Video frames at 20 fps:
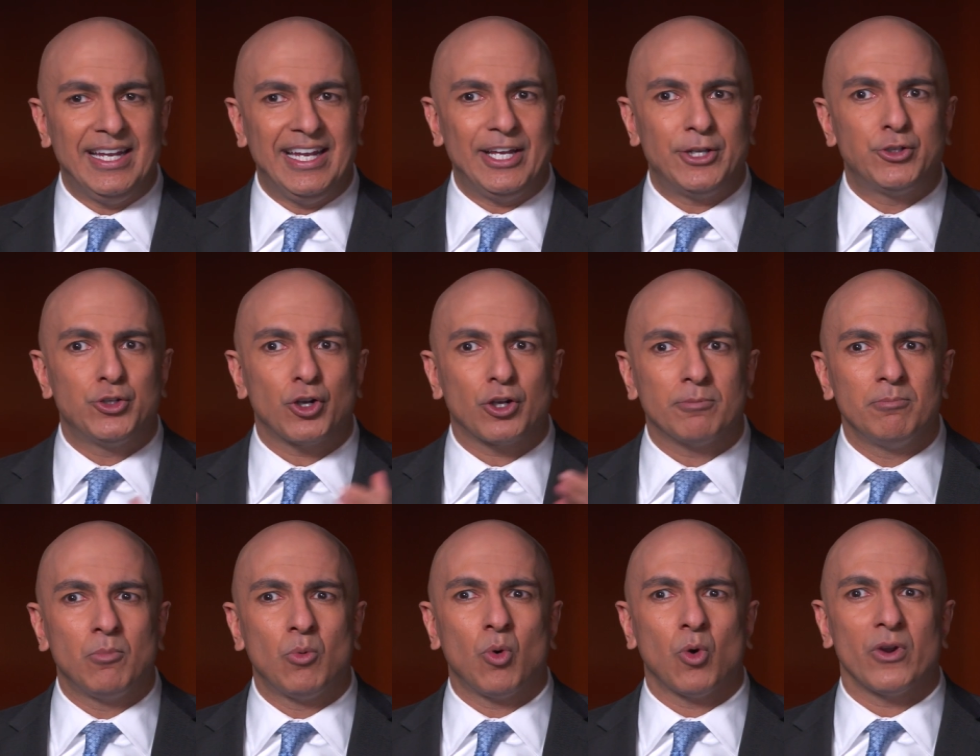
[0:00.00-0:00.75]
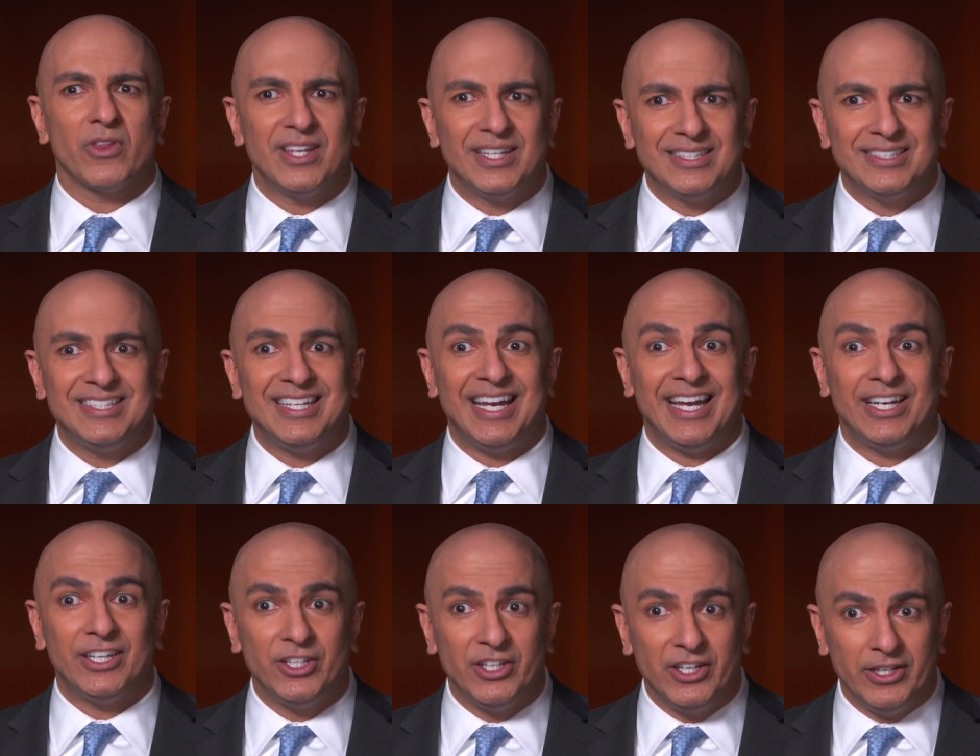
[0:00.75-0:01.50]
It took more than
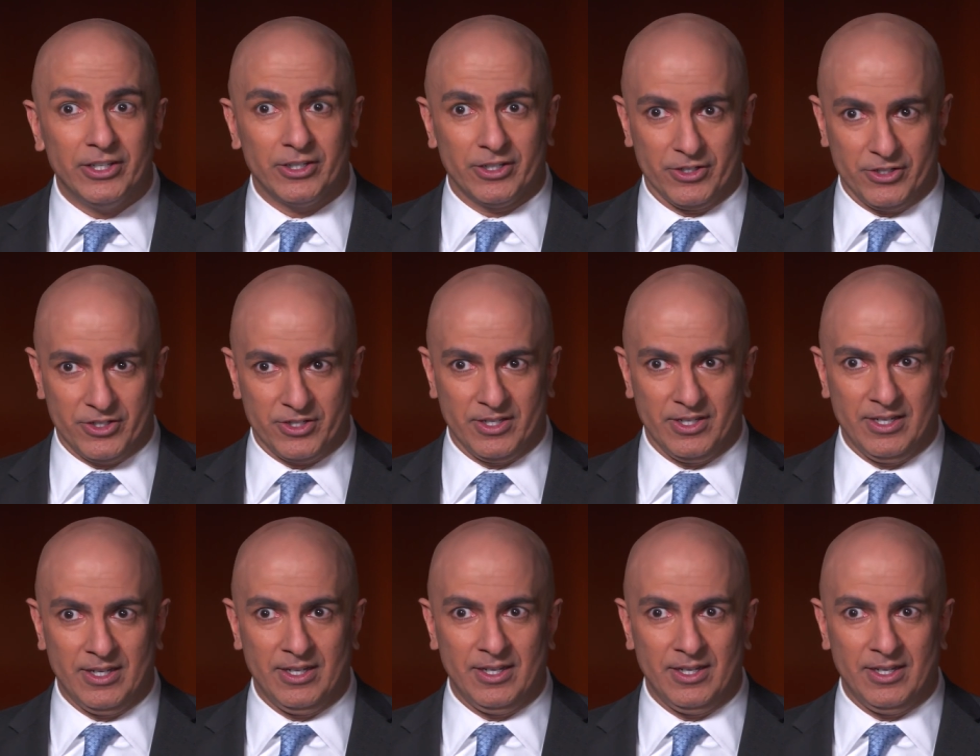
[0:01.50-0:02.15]
ten years